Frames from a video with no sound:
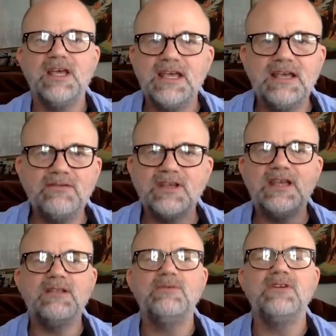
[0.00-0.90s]
It was like
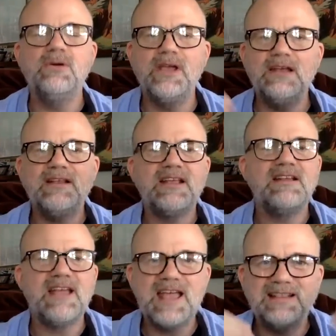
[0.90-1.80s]
there was
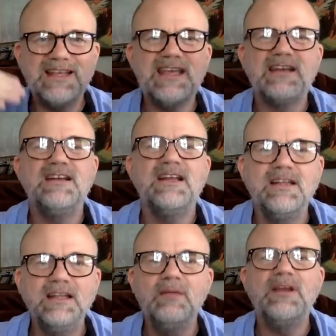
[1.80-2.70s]
like he had an
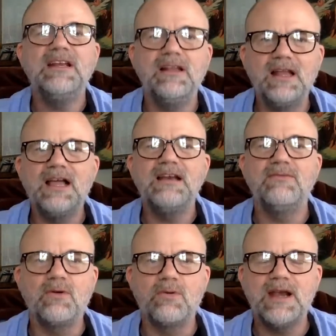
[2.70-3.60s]
unlimited line
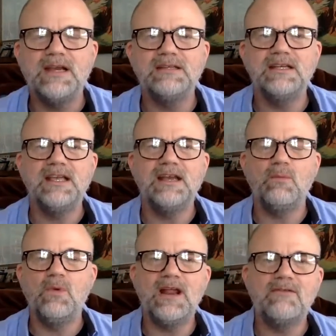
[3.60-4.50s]
of credit to get
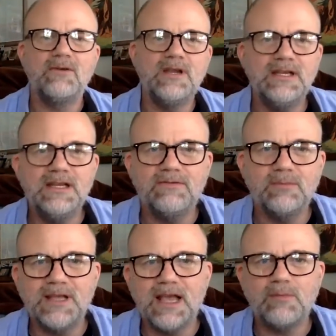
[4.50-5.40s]
whatever he needed from
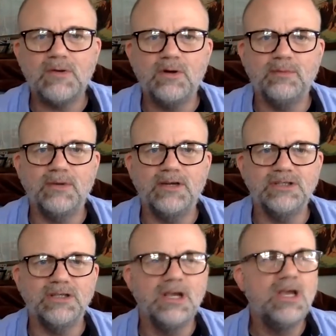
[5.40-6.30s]
the Acme
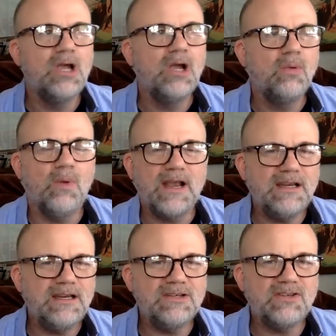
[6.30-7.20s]
Corporation. Why
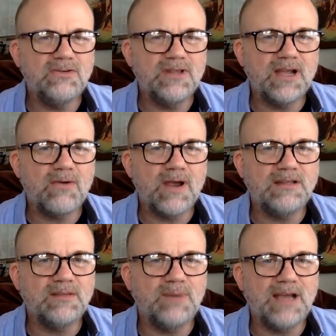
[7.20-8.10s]
didn't he just use that
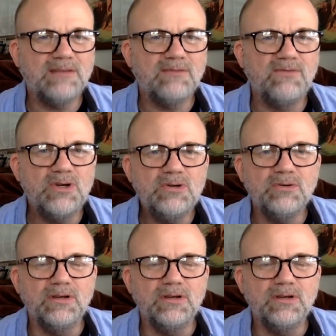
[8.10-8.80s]
credit to buy some food?